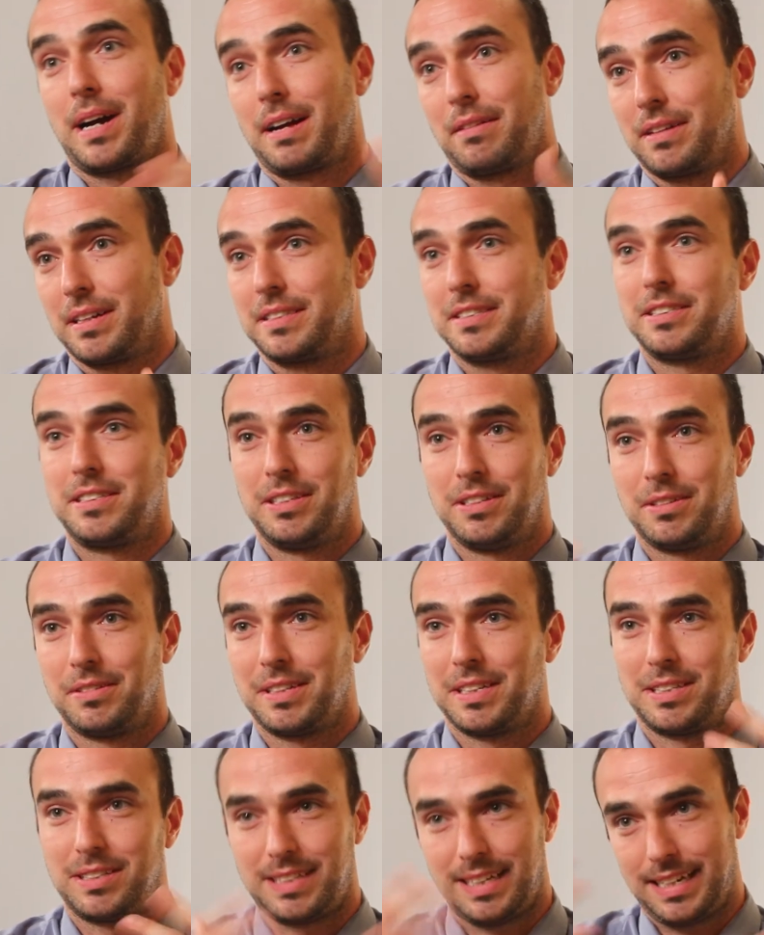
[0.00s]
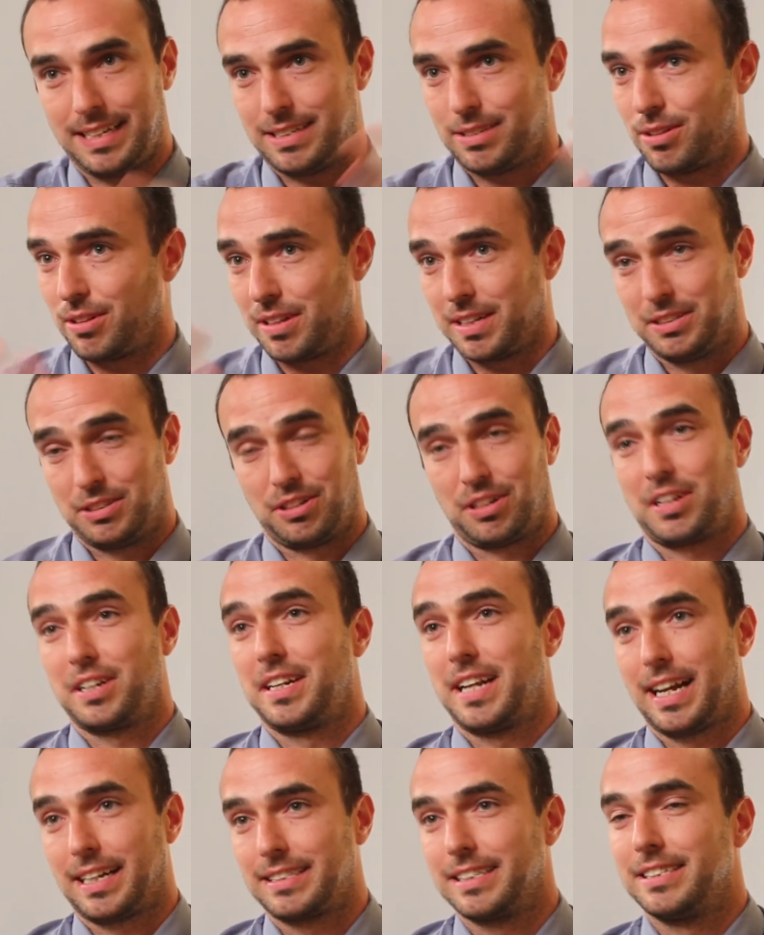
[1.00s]
pirates, you know, it's, it's all
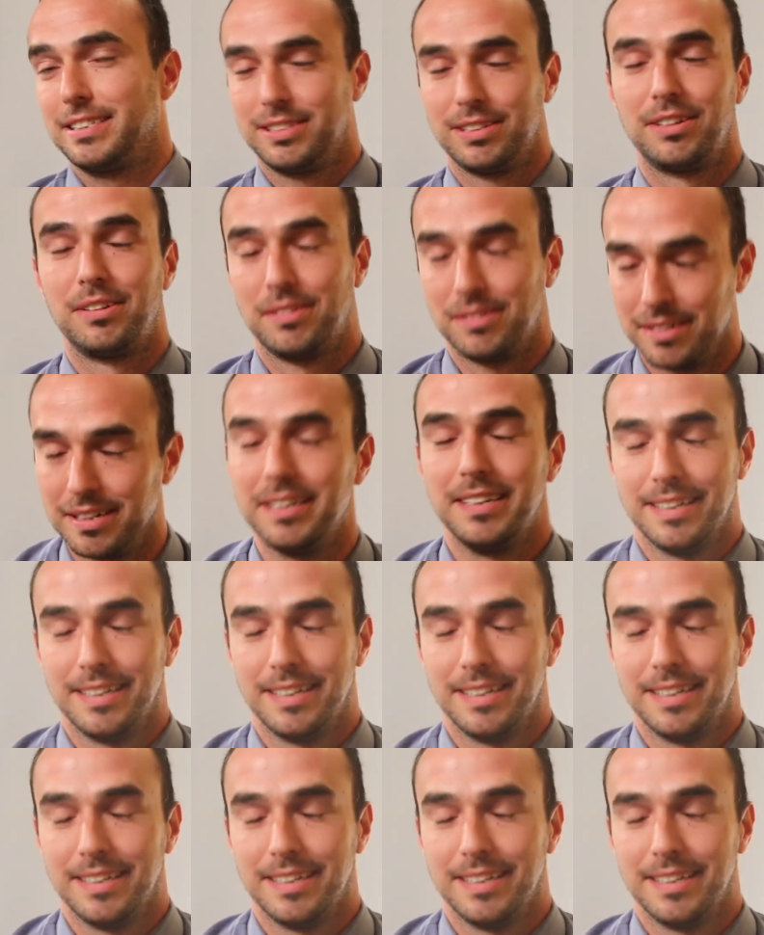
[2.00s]
interconnected. So